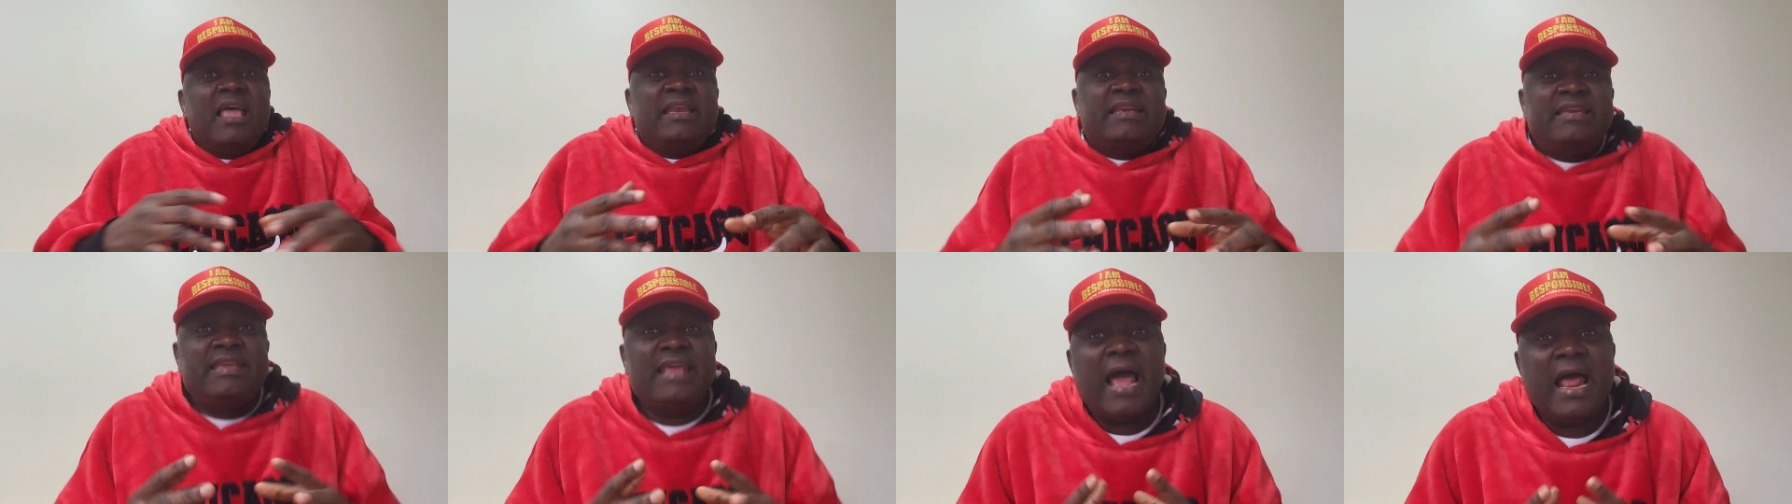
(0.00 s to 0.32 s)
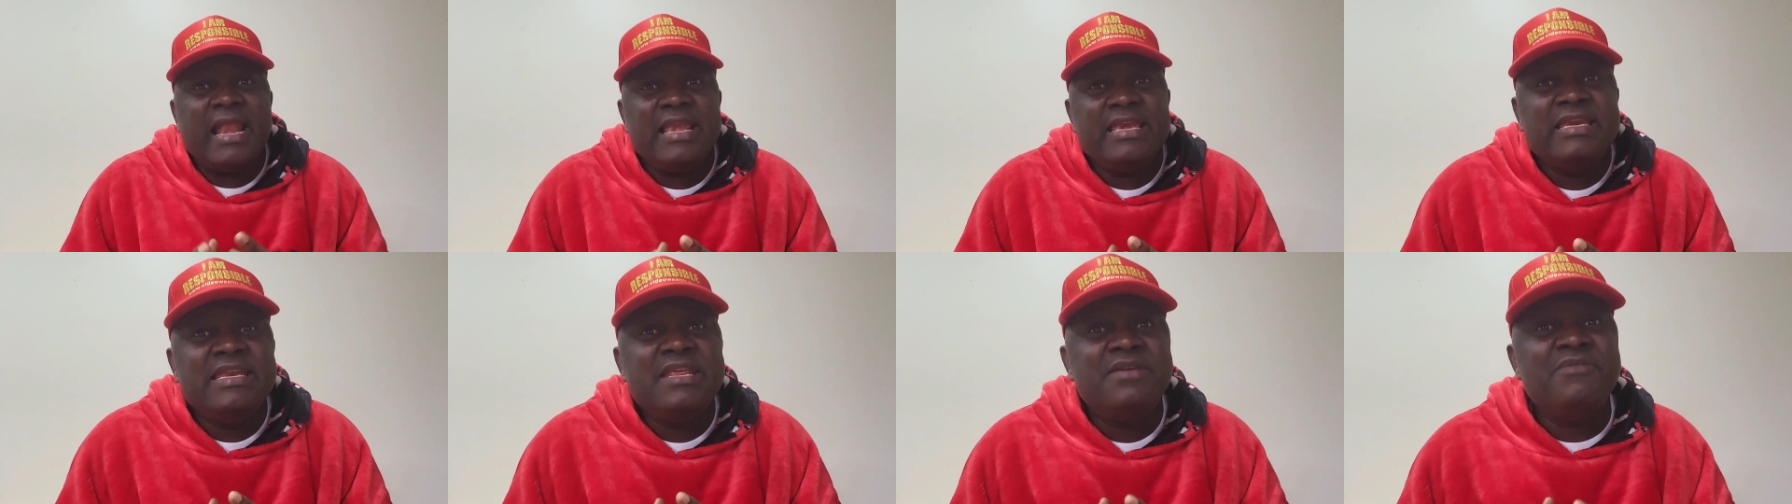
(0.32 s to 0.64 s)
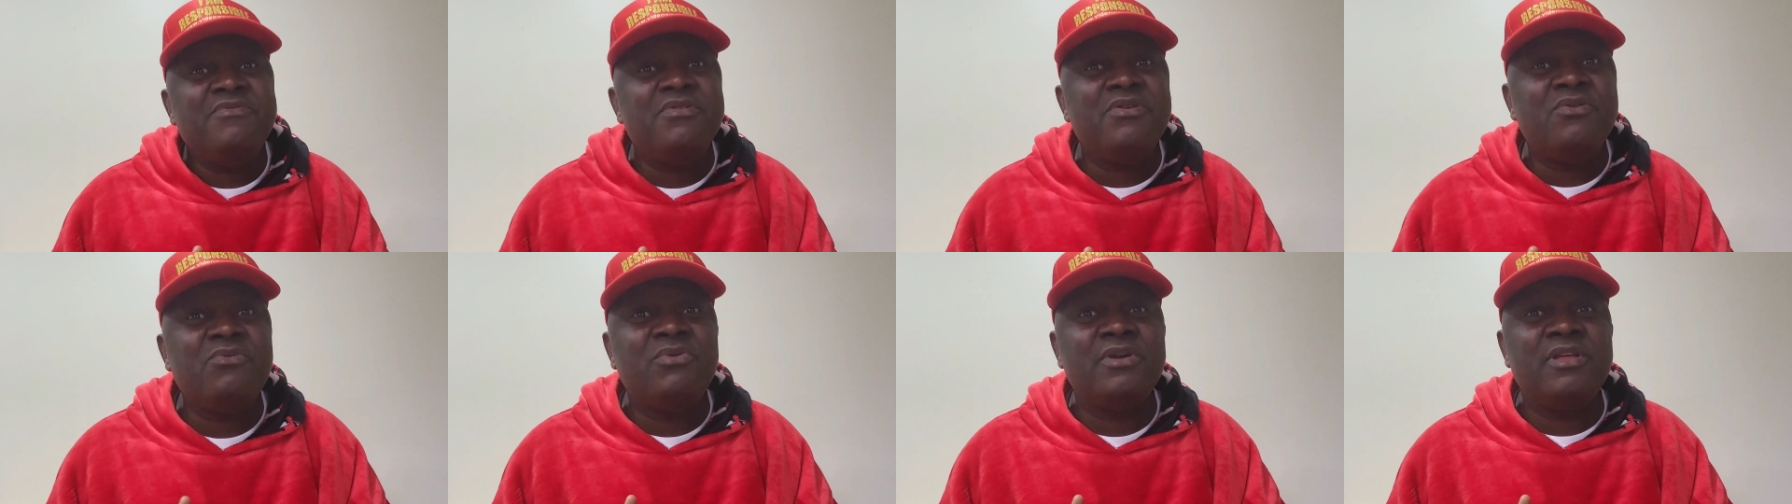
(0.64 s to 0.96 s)
They are
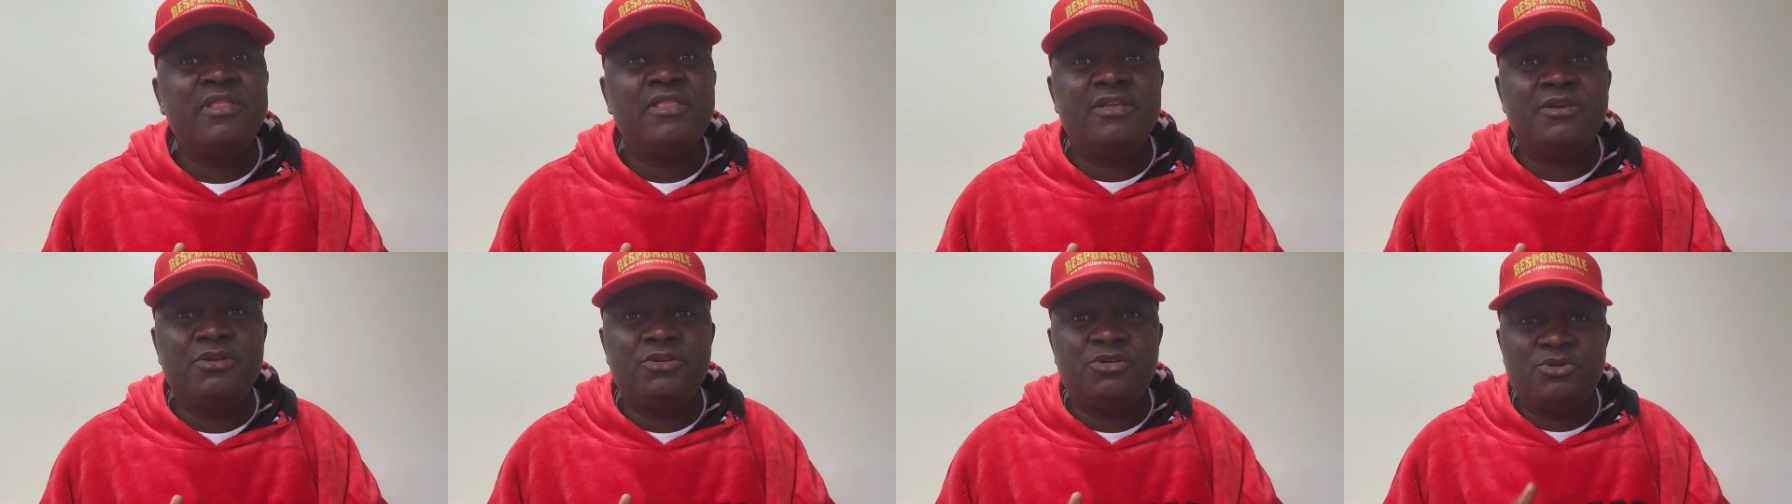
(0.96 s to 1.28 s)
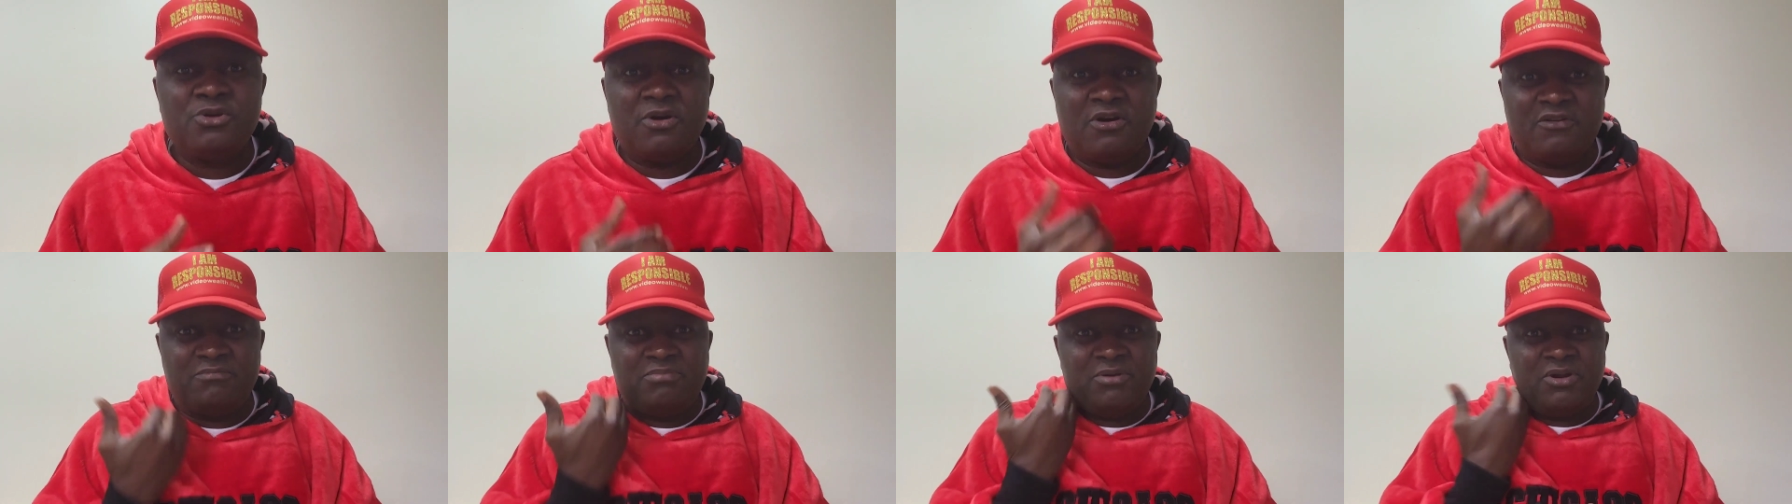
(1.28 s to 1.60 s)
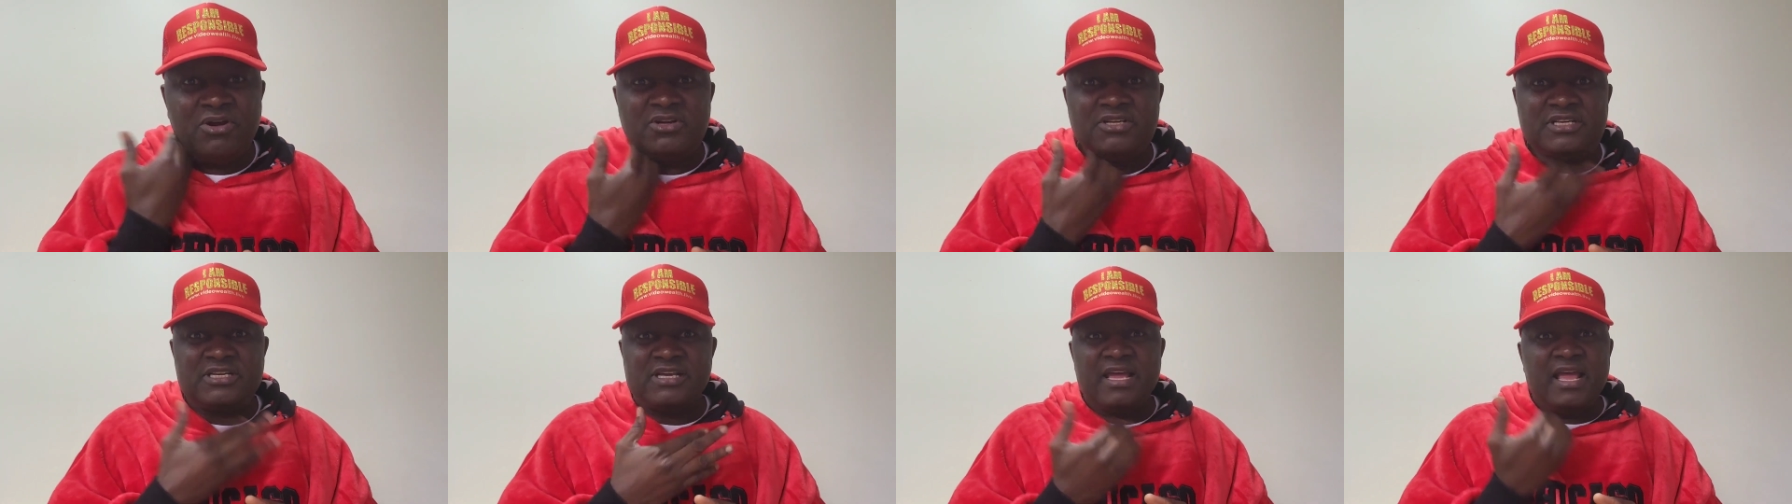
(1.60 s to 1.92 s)
living with the issue of
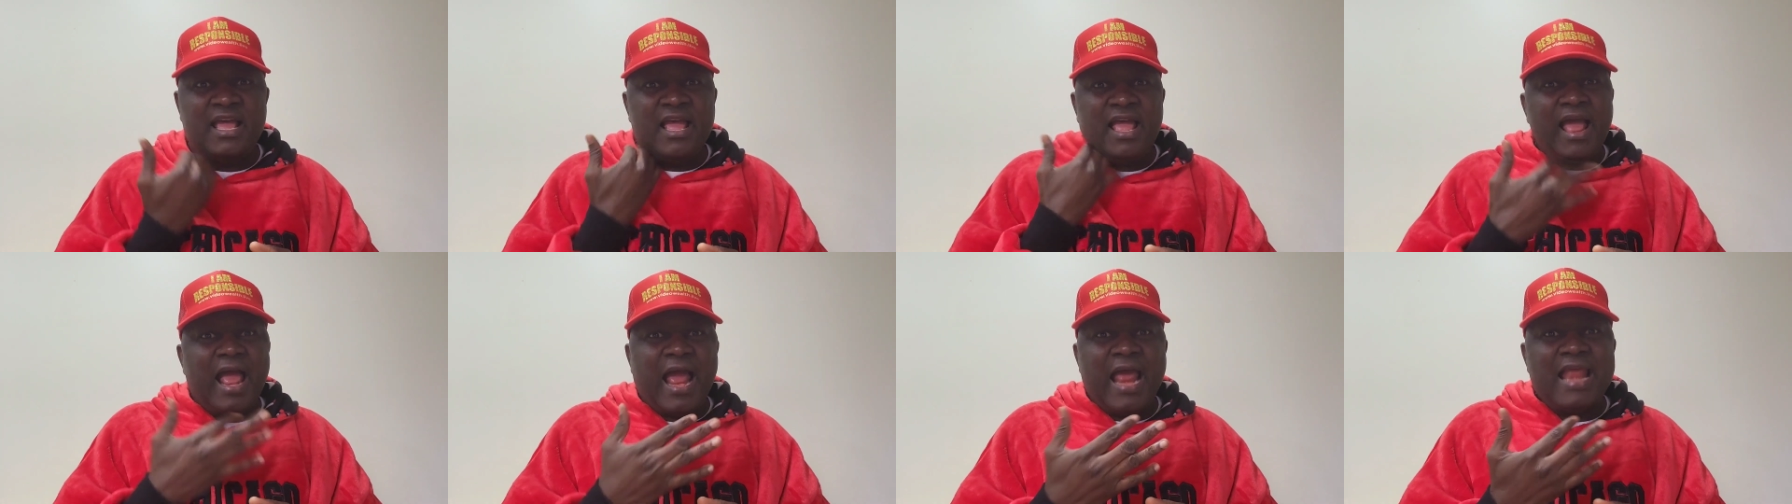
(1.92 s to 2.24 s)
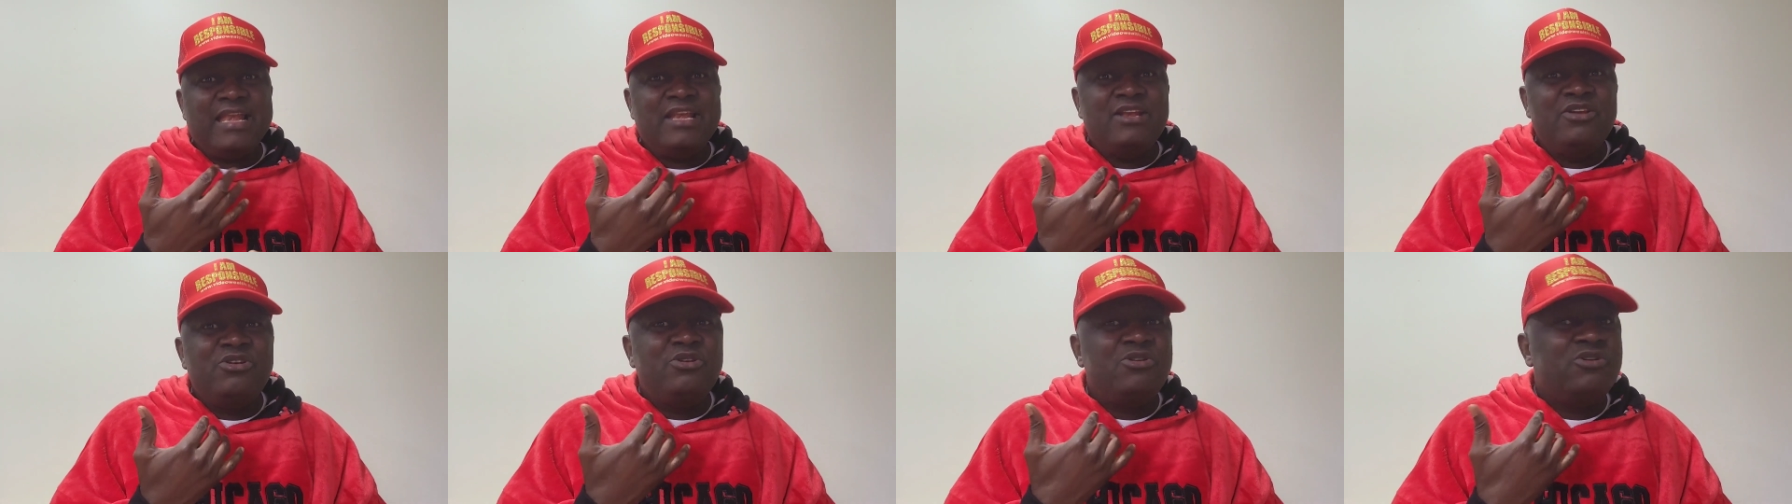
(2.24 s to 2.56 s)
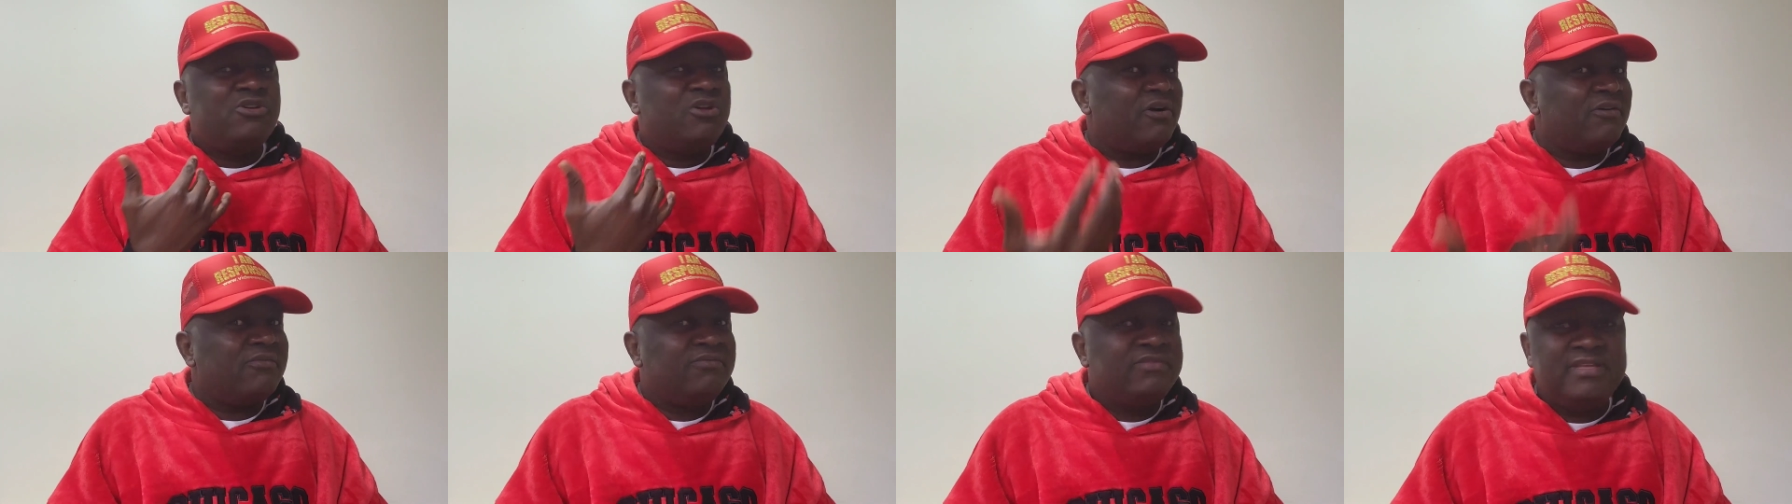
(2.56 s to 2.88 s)
blood. I
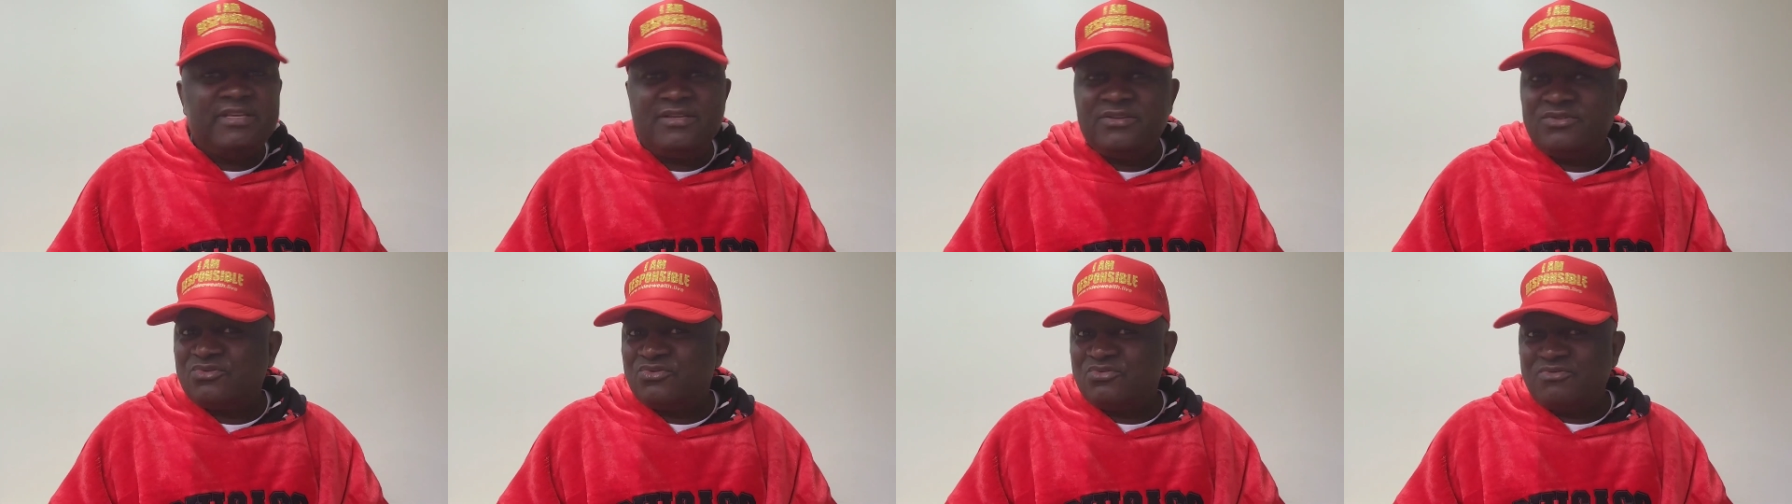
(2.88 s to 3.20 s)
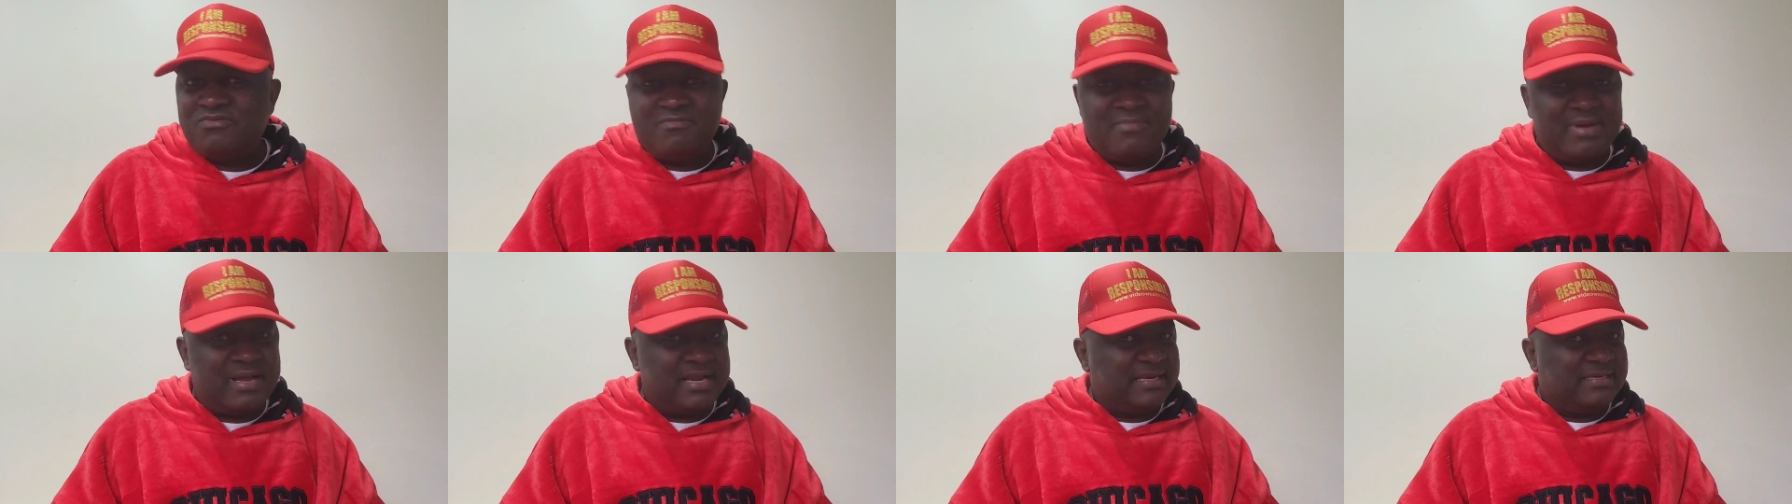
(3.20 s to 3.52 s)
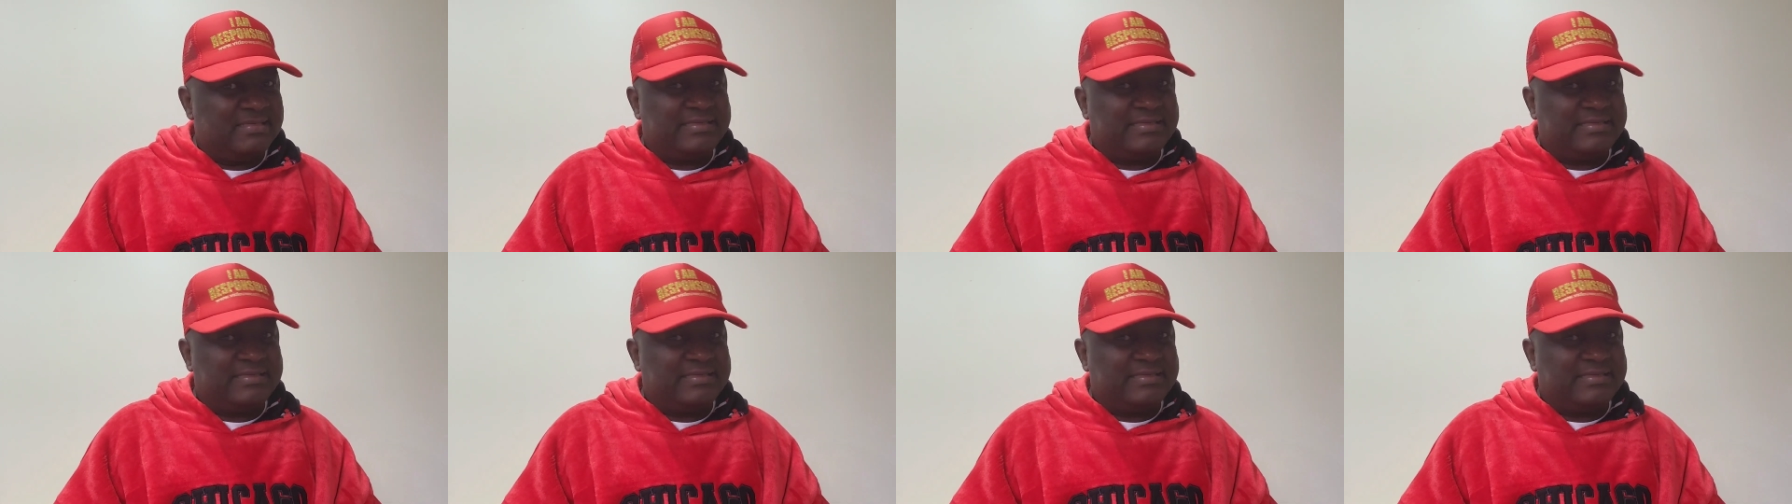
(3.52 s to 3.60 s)
love this woman,